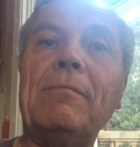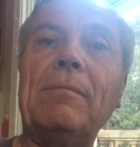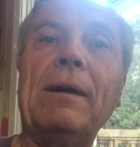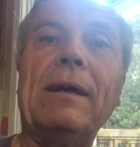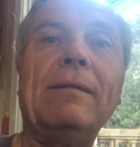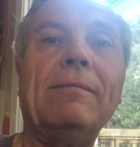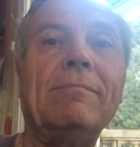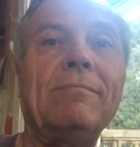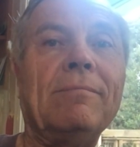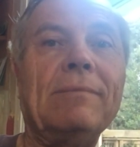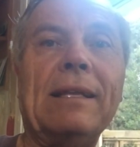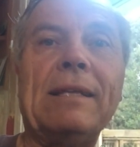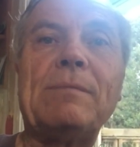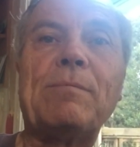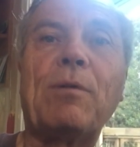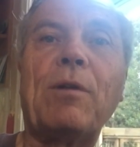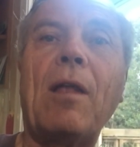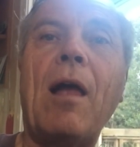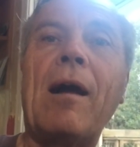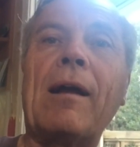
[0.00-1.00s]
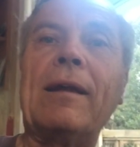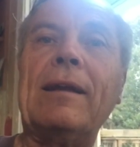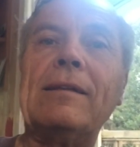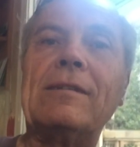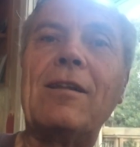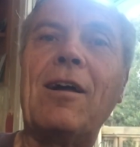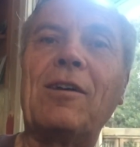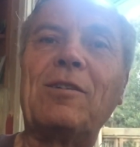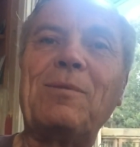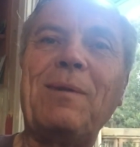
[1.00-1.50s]
but let's prolong it
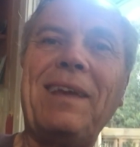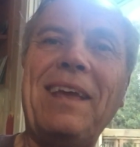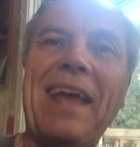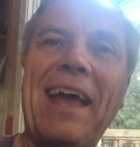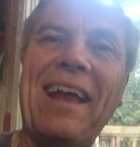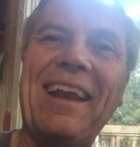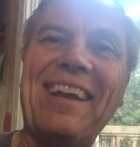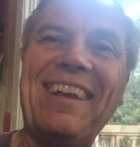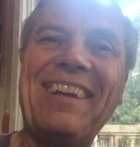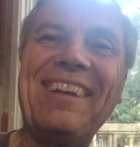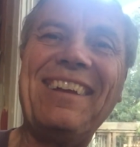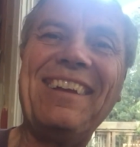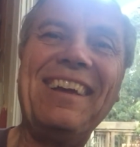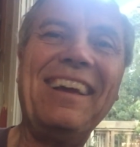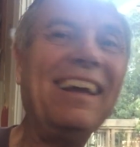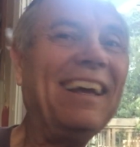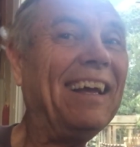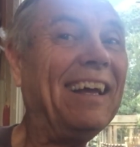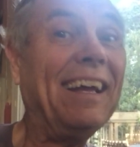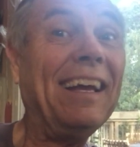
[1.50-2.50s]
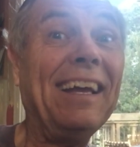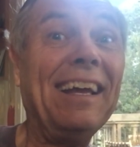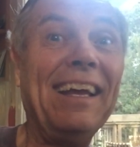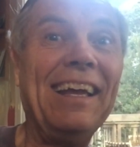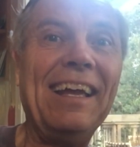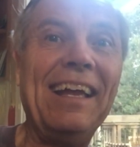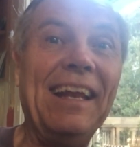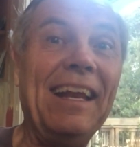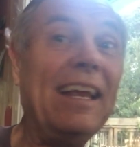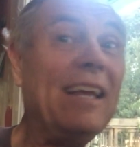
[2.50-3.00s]
as long as we can.
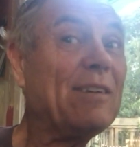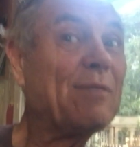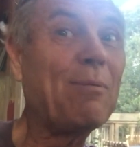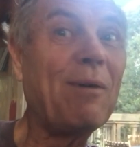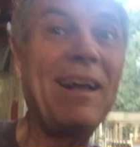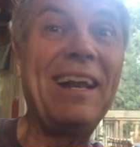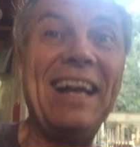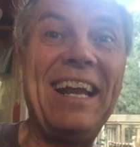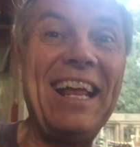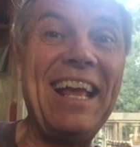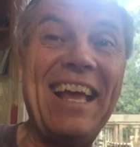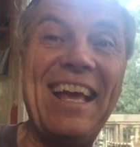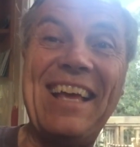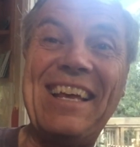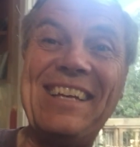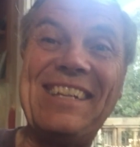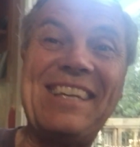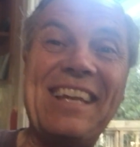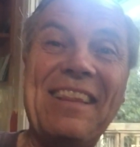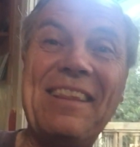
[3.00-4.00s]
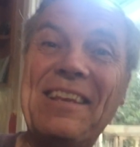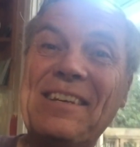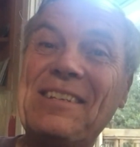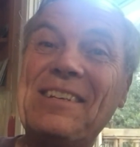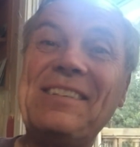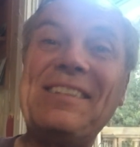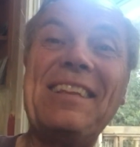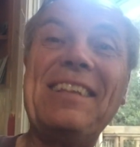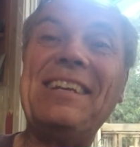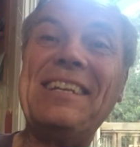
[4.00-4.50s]
It is what it is, and
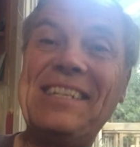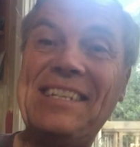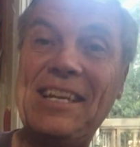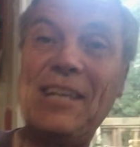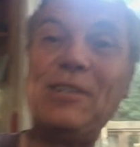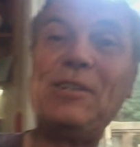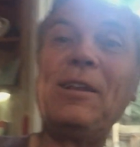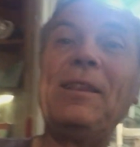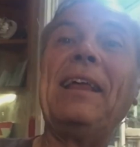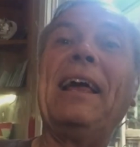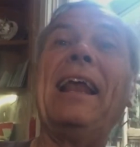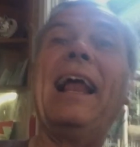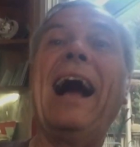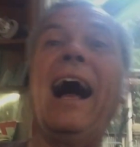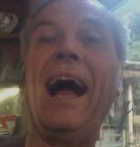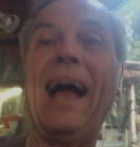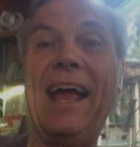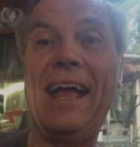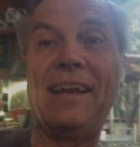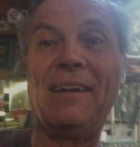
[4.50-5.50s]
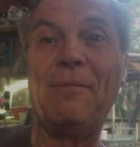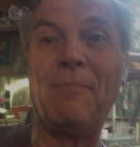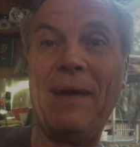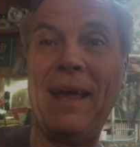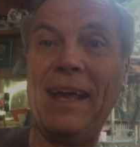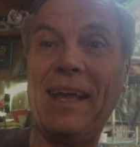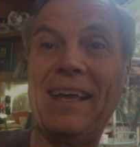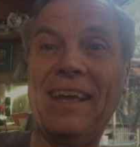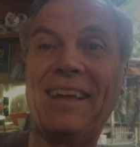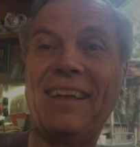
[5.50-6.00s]
this is the decision that I had to
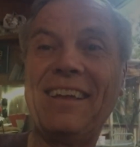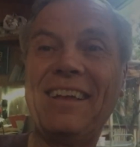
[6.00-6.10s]
make.